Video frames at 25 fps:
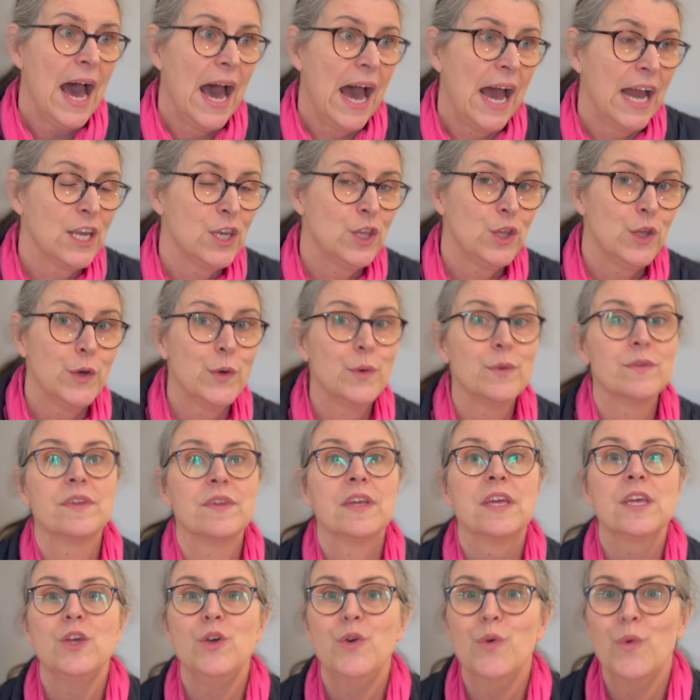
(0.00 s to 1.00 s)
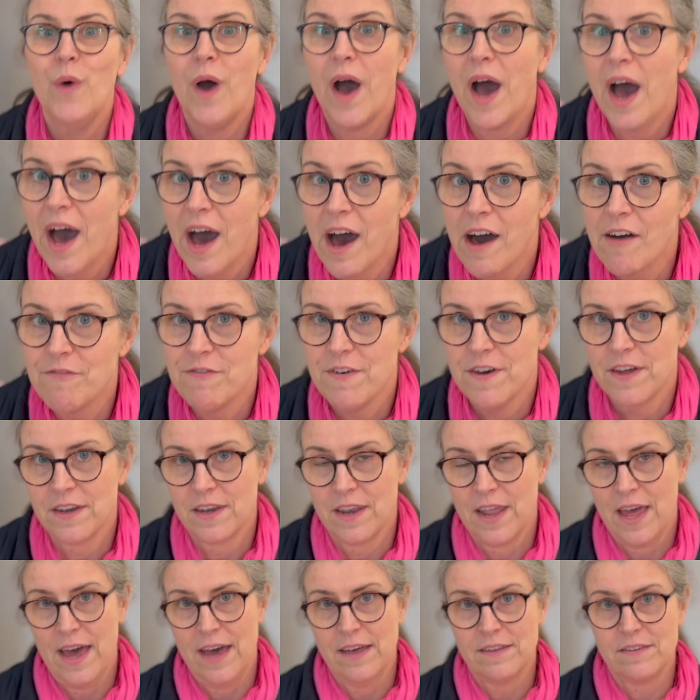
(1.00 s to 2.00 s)
and using your
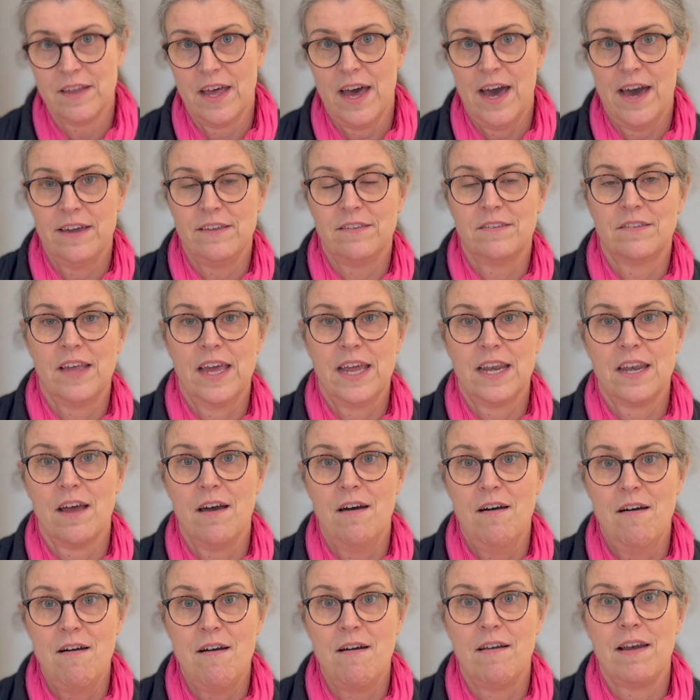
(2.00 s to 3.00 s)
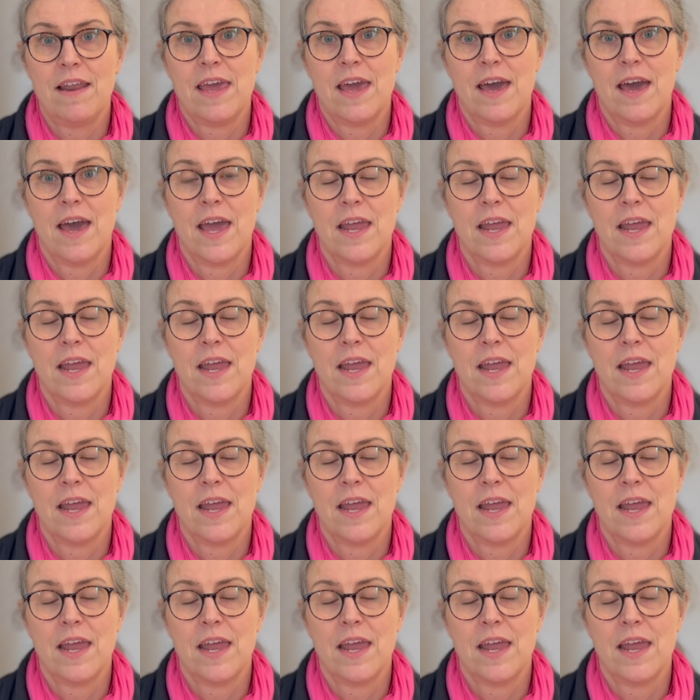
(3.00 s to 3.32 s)
oven, as I said earlier,